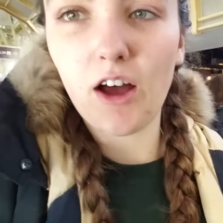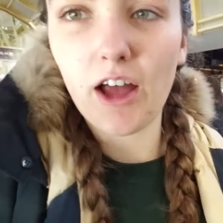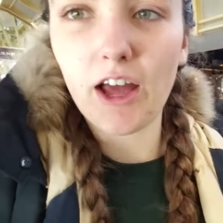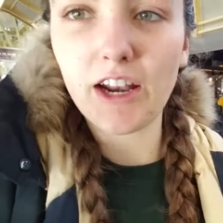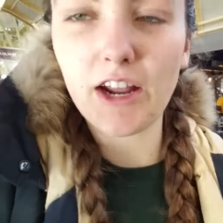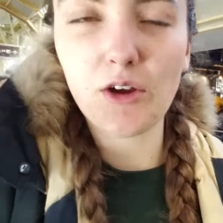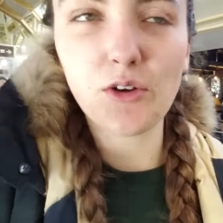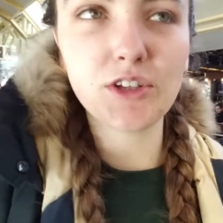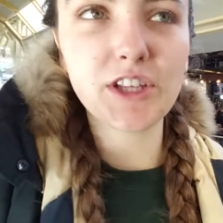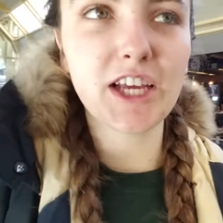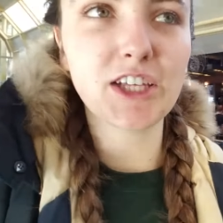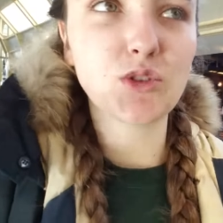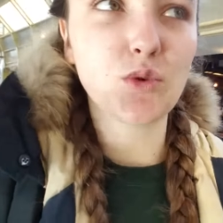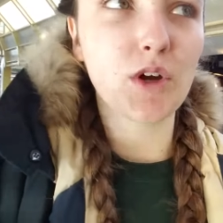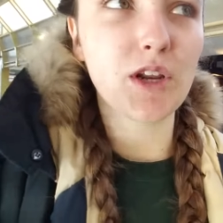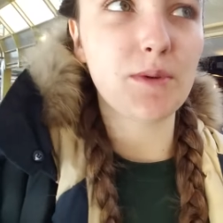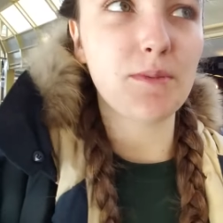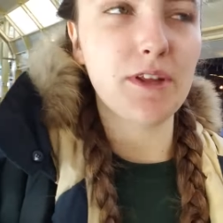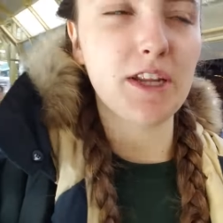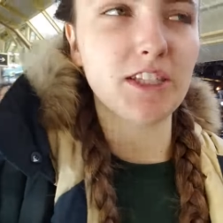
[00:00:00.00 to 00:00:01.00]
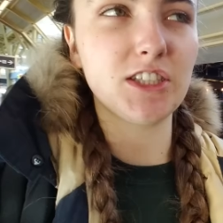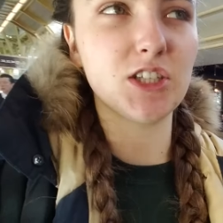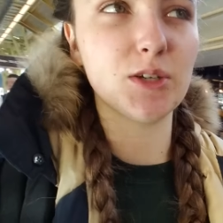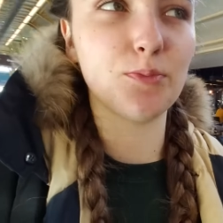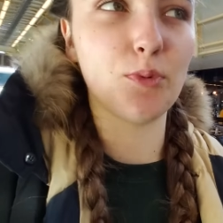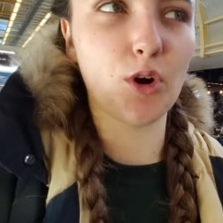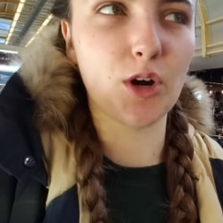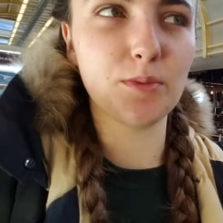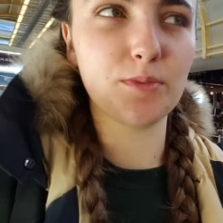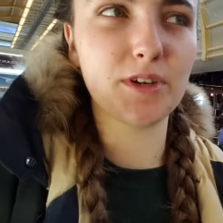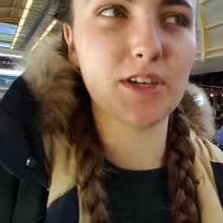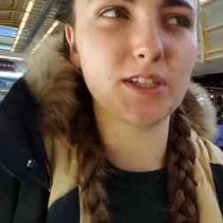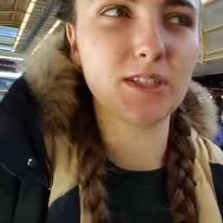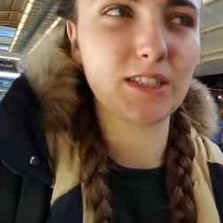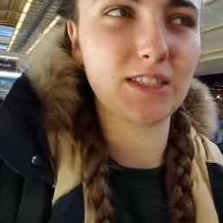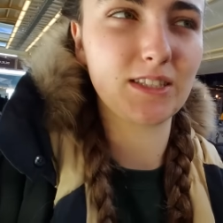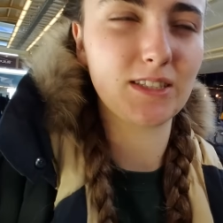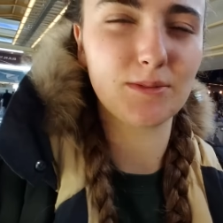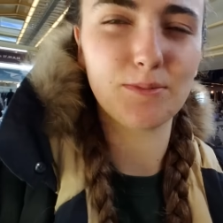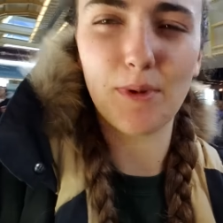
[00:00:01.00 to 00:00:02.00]
and I only had twenty minutes to board
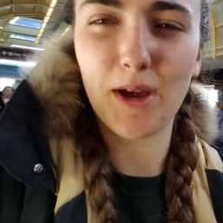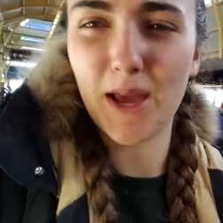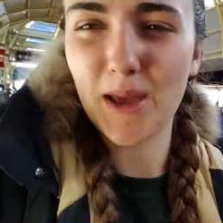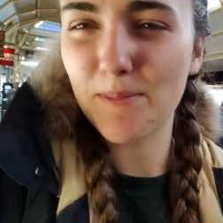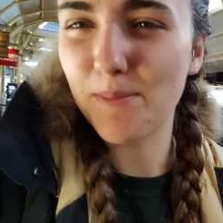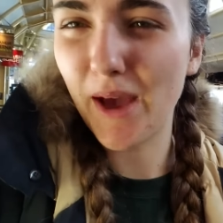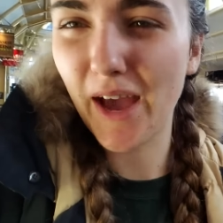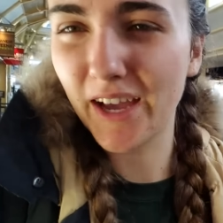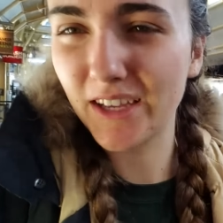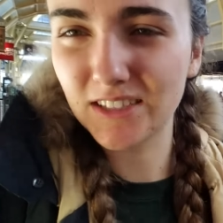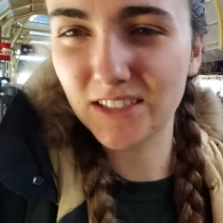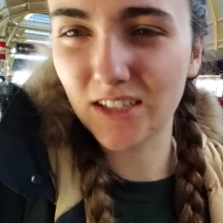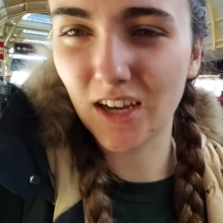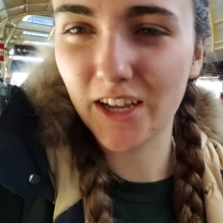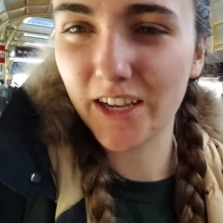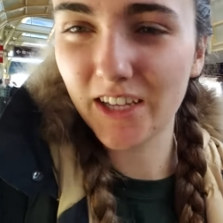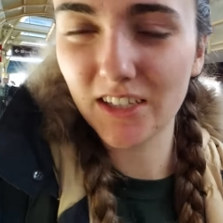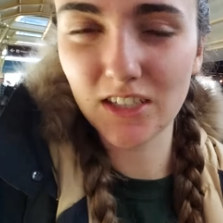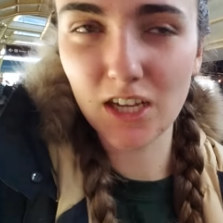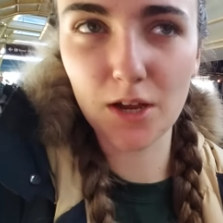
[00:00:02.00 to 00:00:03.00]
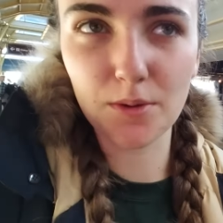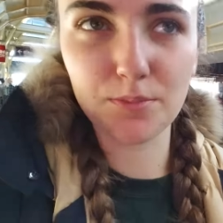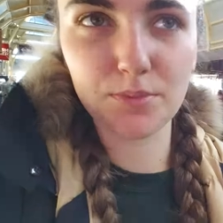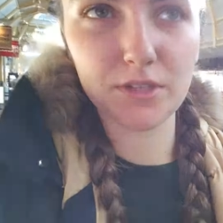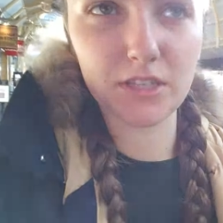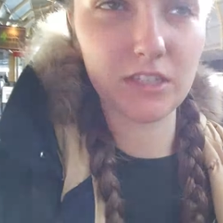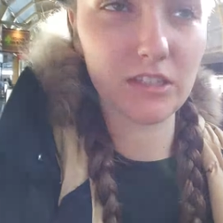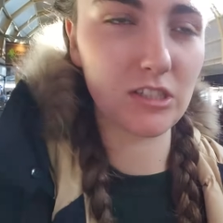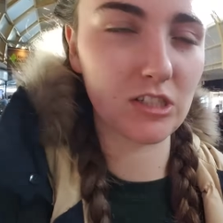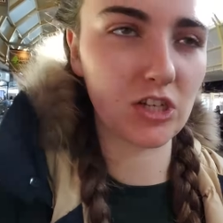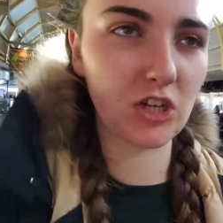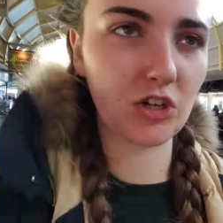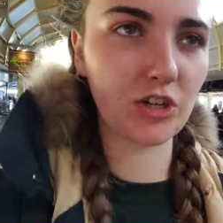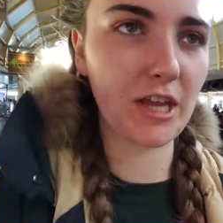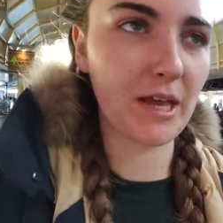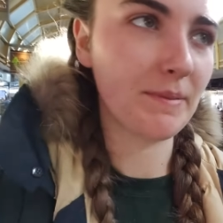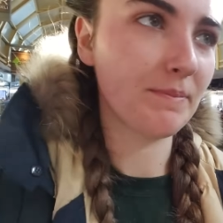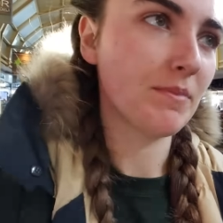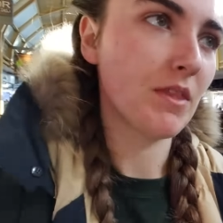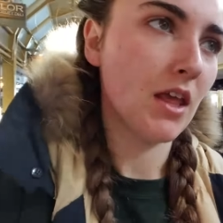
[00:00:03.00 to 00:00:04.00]
because my bags got held up in
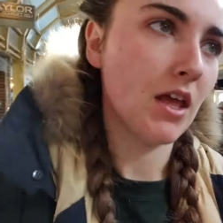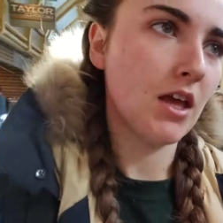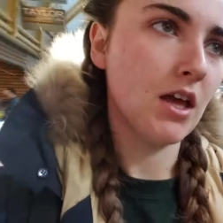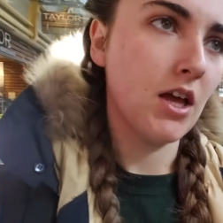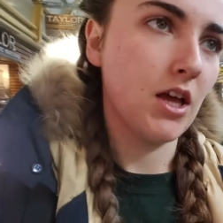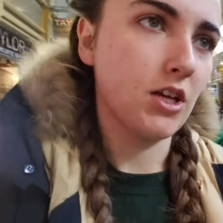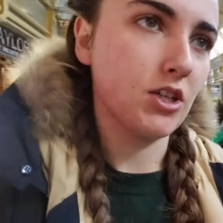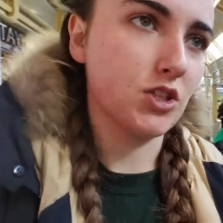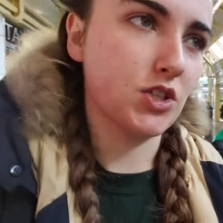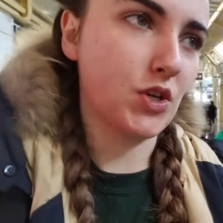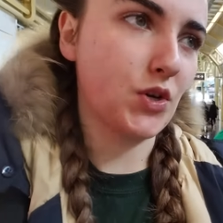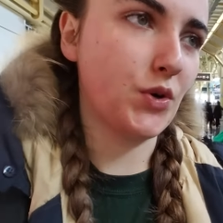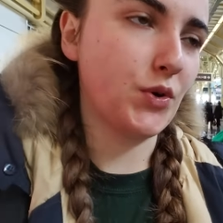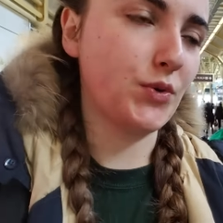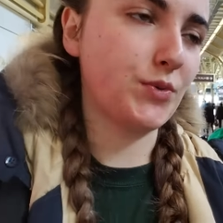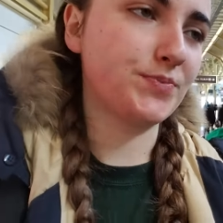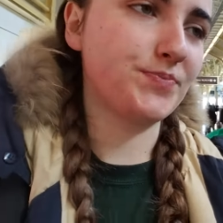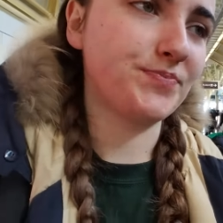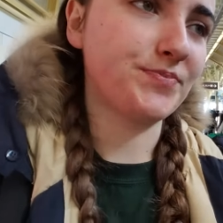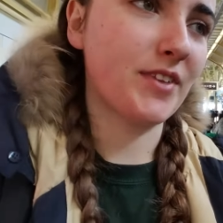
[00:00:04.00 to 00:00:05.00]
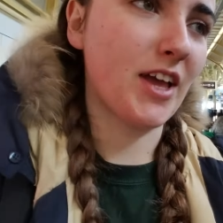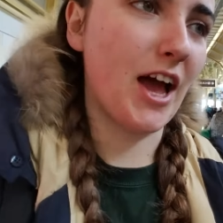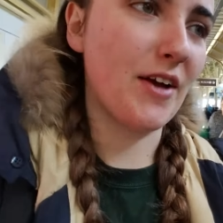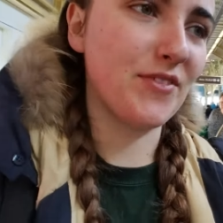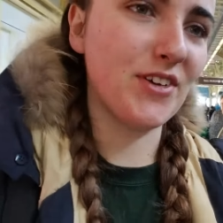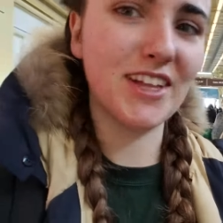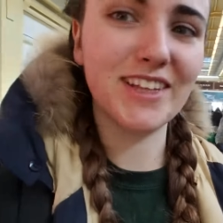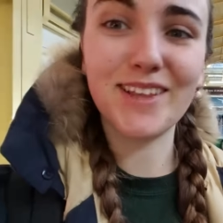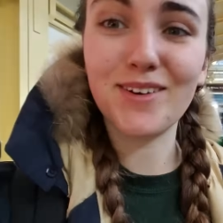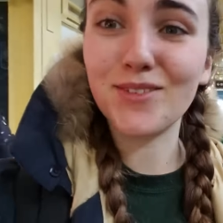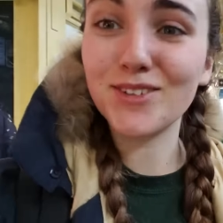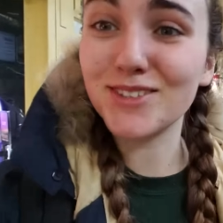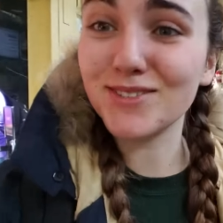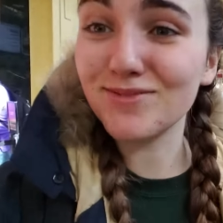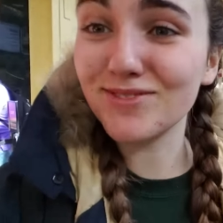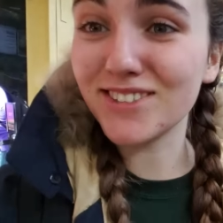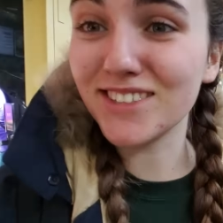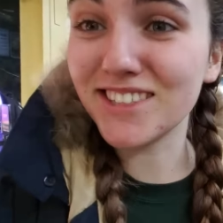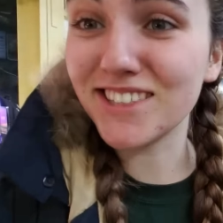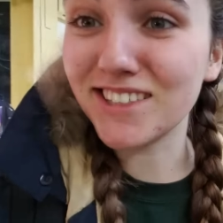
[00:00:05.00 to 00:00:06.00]
security. So I felt like that
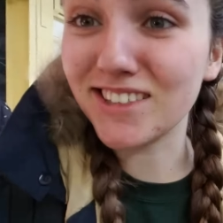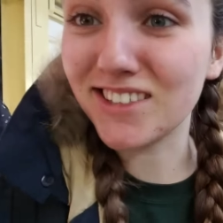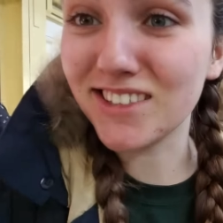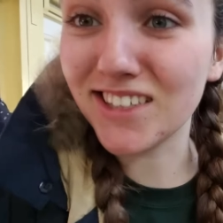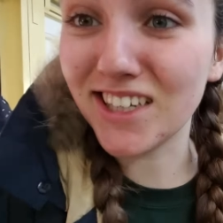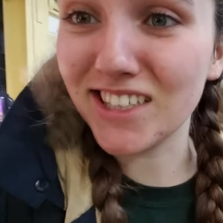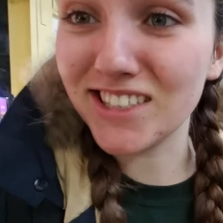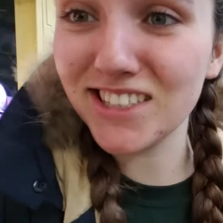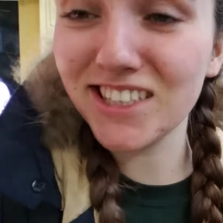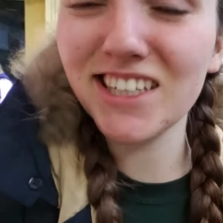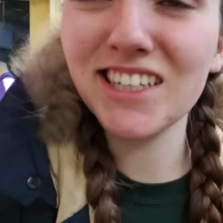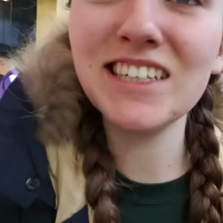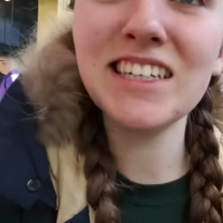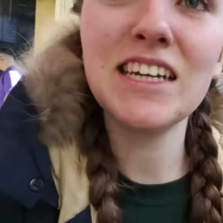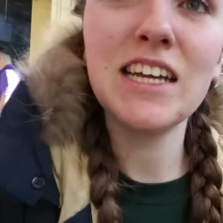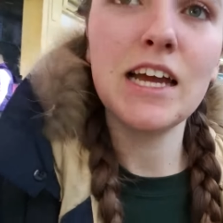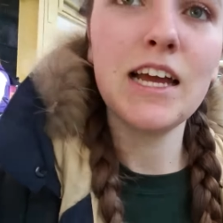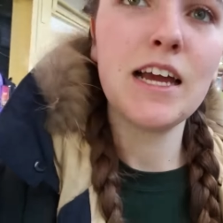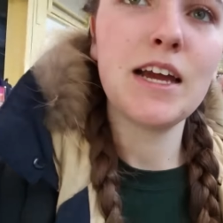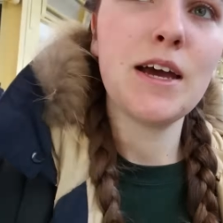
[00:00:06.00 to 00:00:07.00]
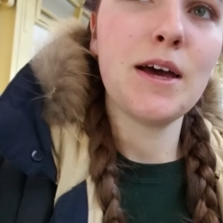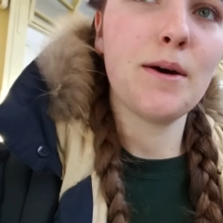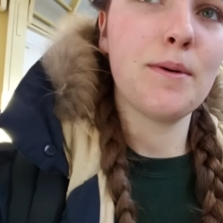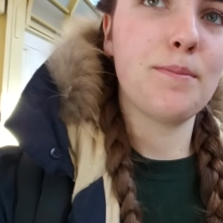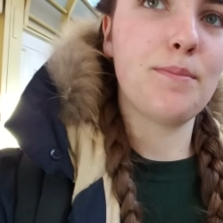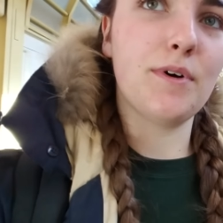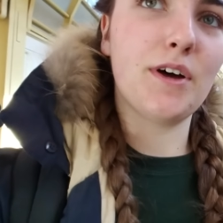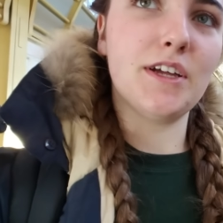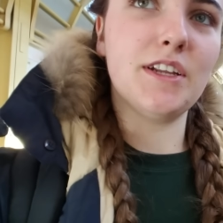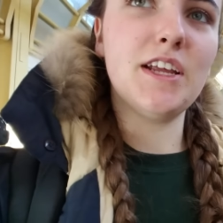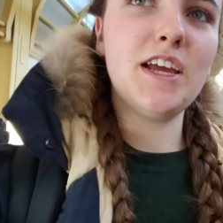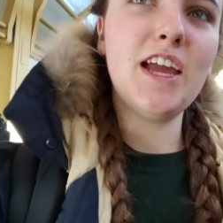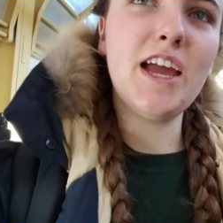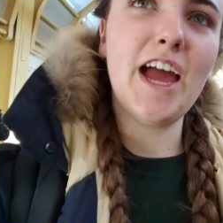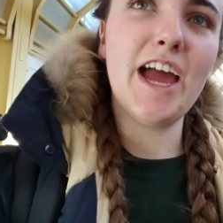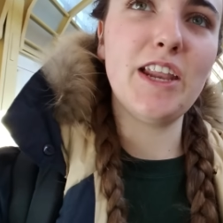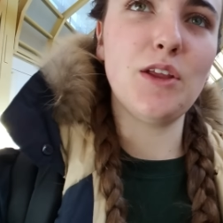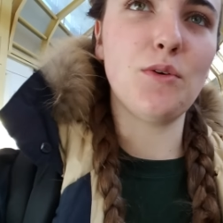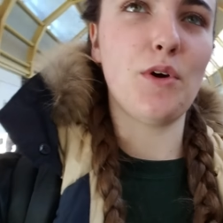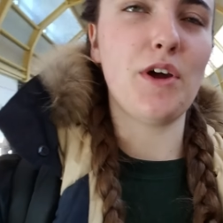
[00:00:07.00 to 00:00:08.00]
wasn't really a good idea. But
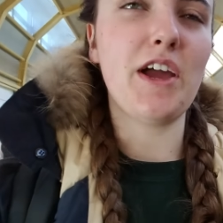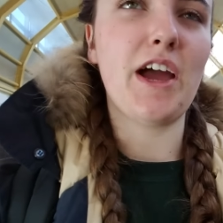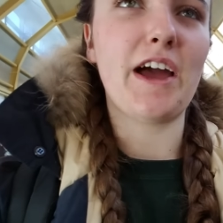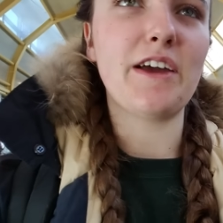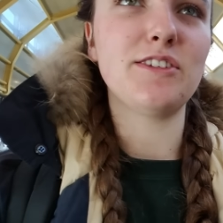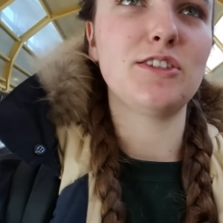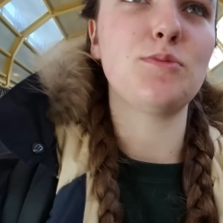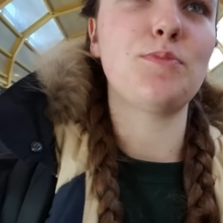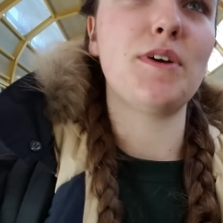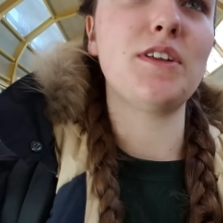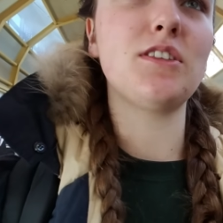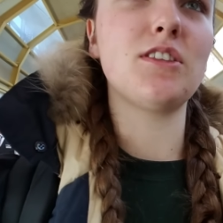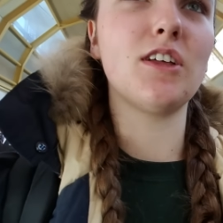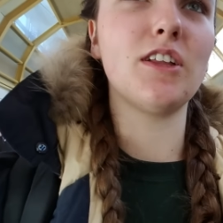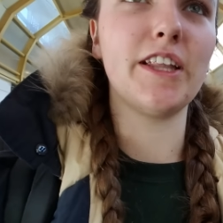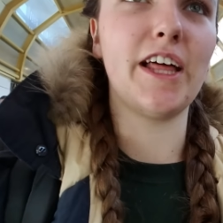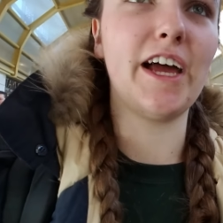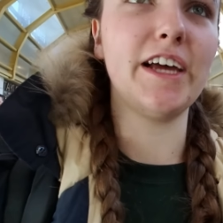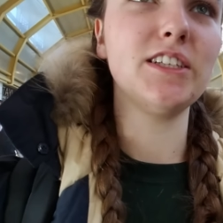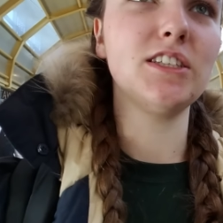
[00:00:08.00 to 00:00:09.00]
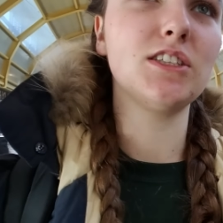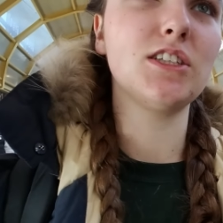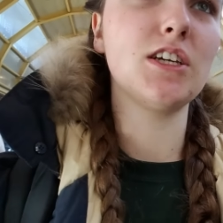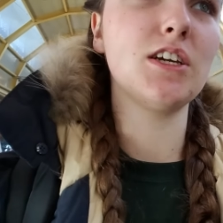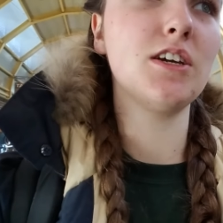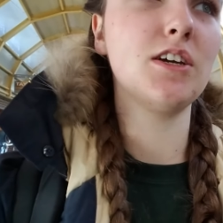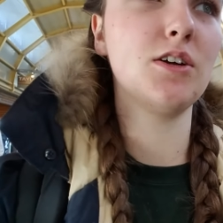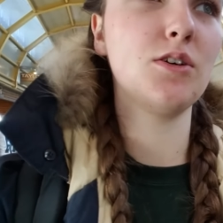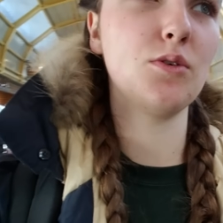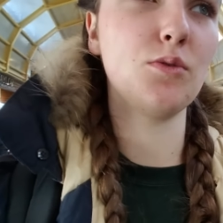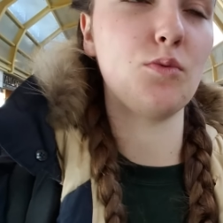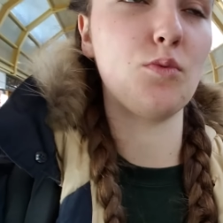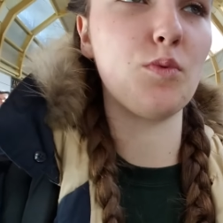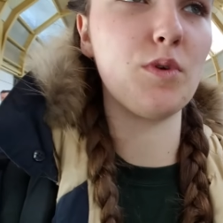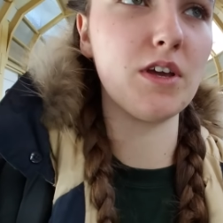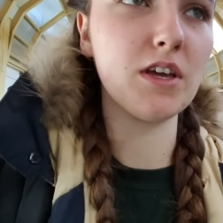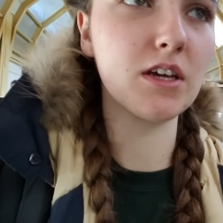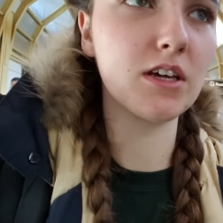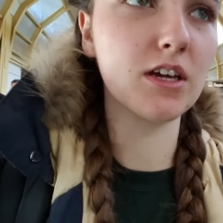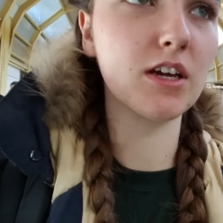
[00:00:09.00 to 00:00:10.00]
anyway, I spent the last
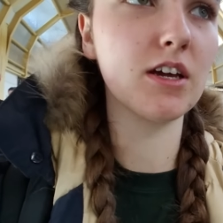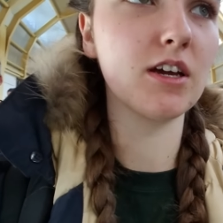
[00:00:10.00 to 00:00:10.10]
week